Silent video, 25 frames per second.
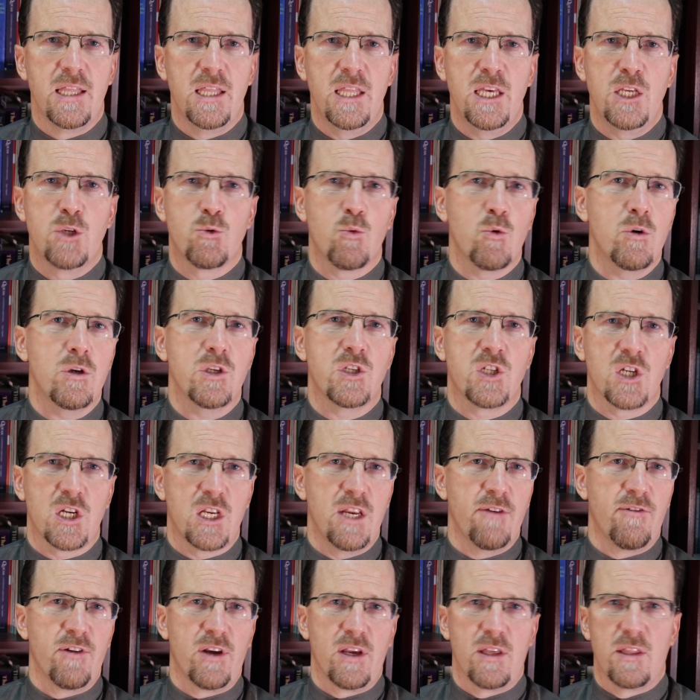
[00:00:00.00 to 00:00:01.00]
These weren't
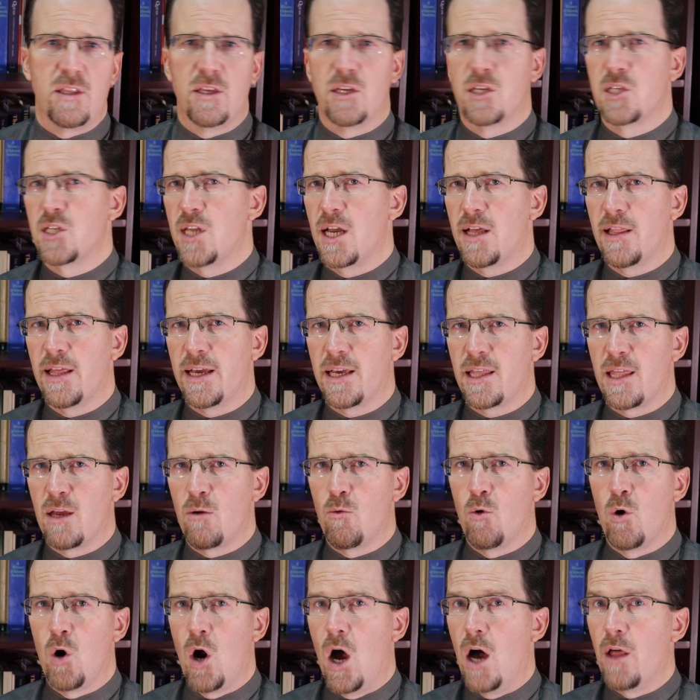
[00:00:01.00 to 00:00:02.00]
significant. It's not like there
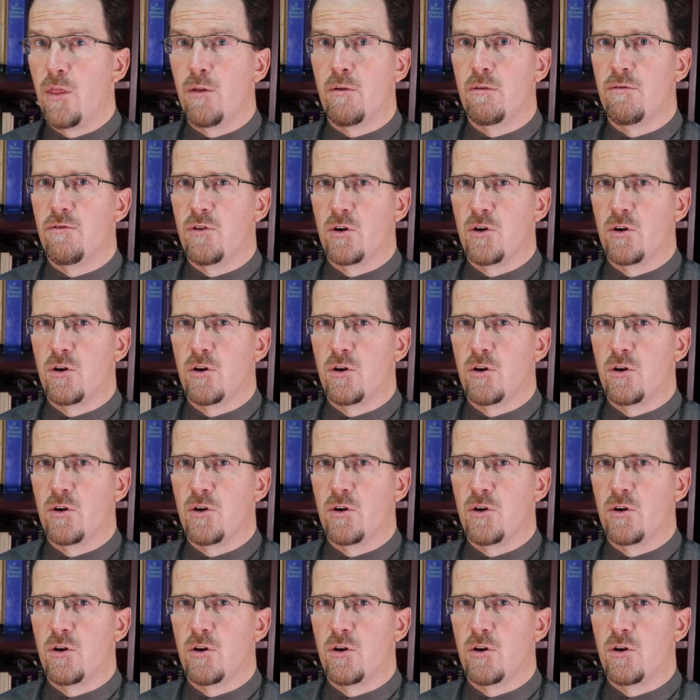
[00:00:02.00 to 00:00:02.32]
were other